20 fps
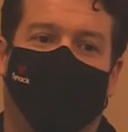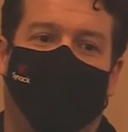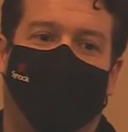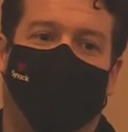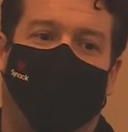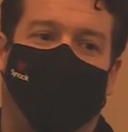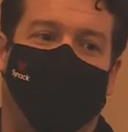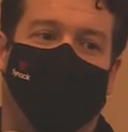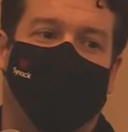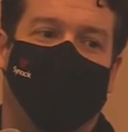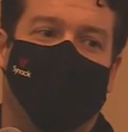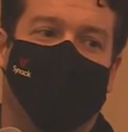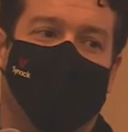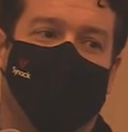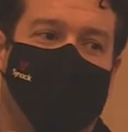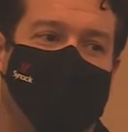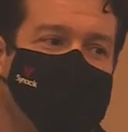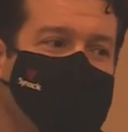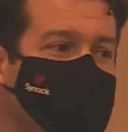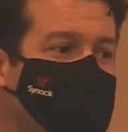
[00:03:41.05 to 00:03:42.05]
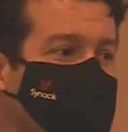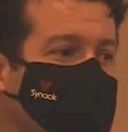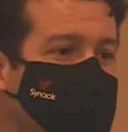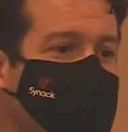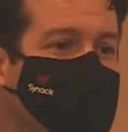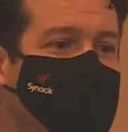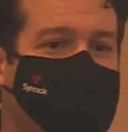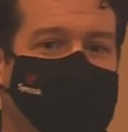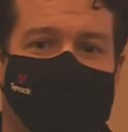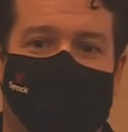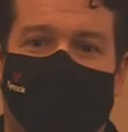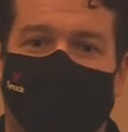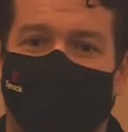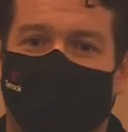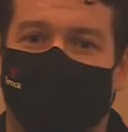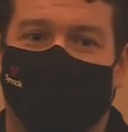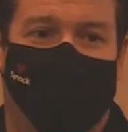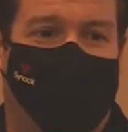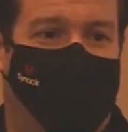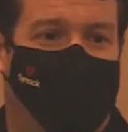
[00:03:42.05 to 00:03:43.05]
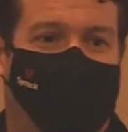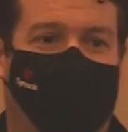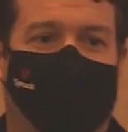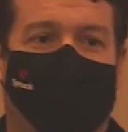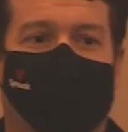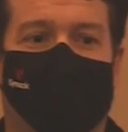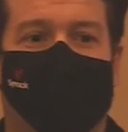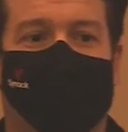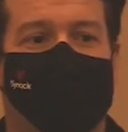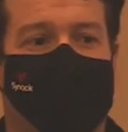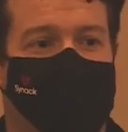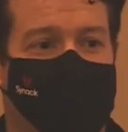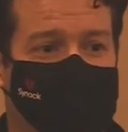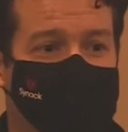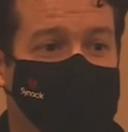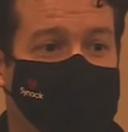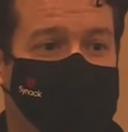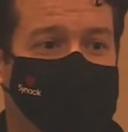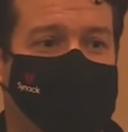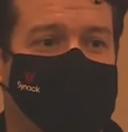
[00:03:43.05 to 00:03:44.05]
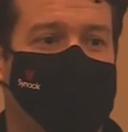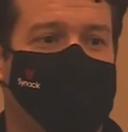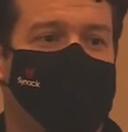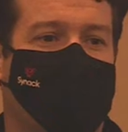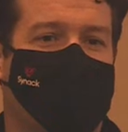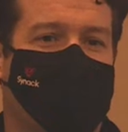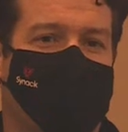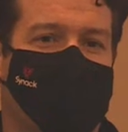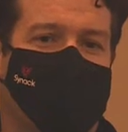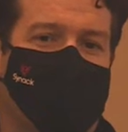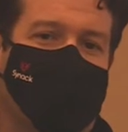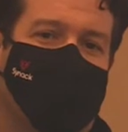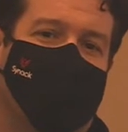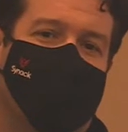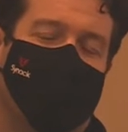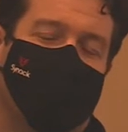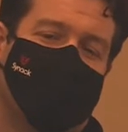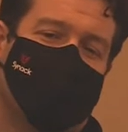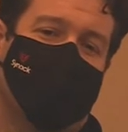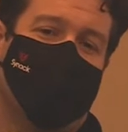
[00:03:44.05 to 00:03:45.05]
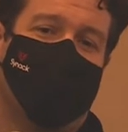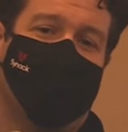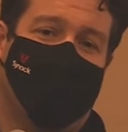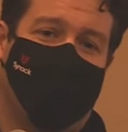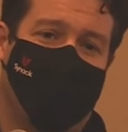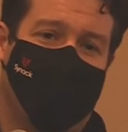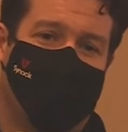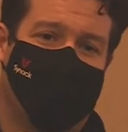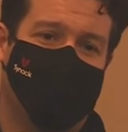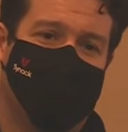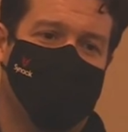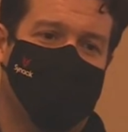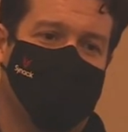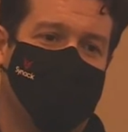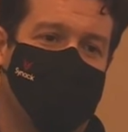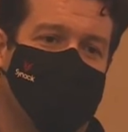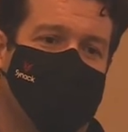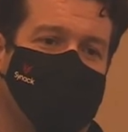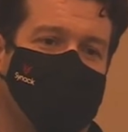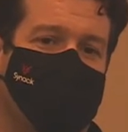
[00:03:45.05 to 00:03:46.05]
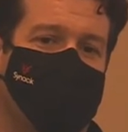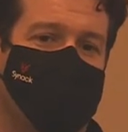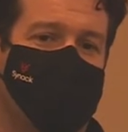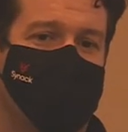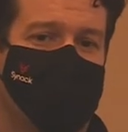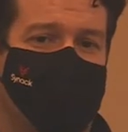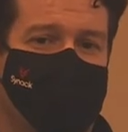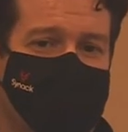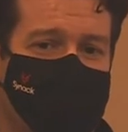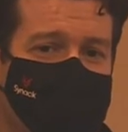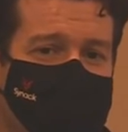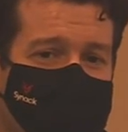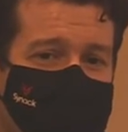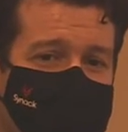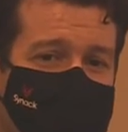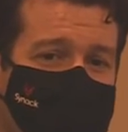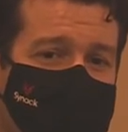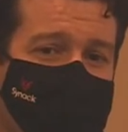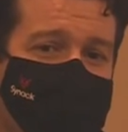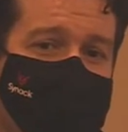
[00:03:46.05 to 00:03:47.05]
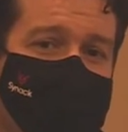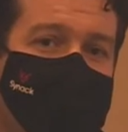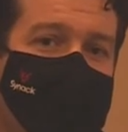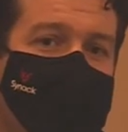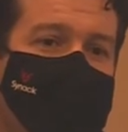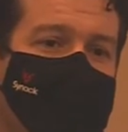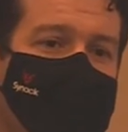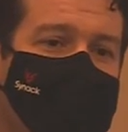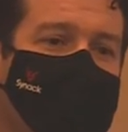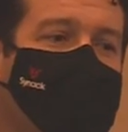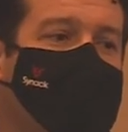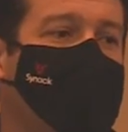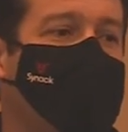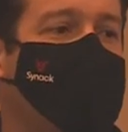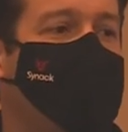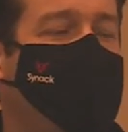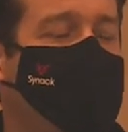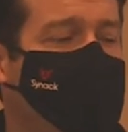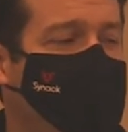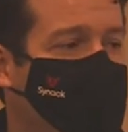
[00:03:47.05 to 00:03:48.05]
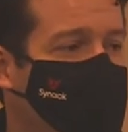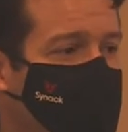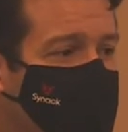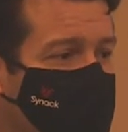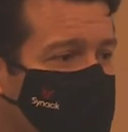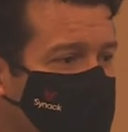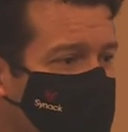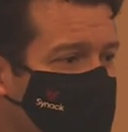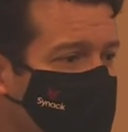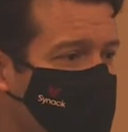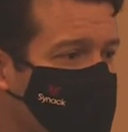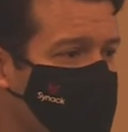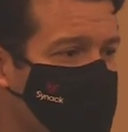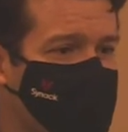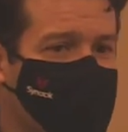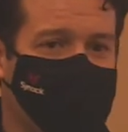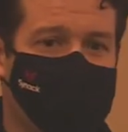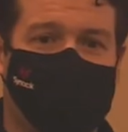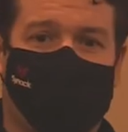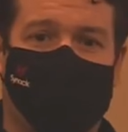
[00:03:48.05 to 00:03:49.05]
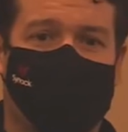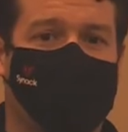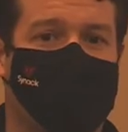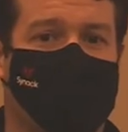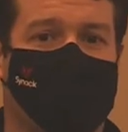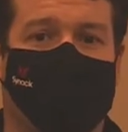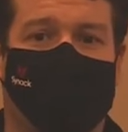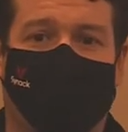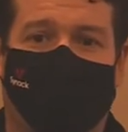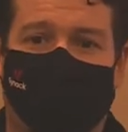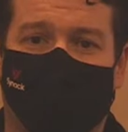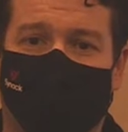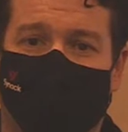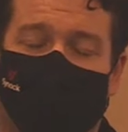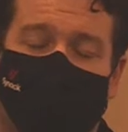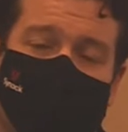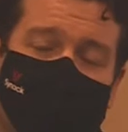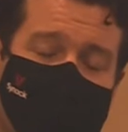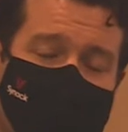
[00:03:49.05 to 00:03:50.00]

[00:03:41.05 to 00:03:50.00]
Um, we didn't see this wave come in, and so we were like, well, what's going on? And so we started doing some research and like, Maybe the pandemic is causing some external factor that we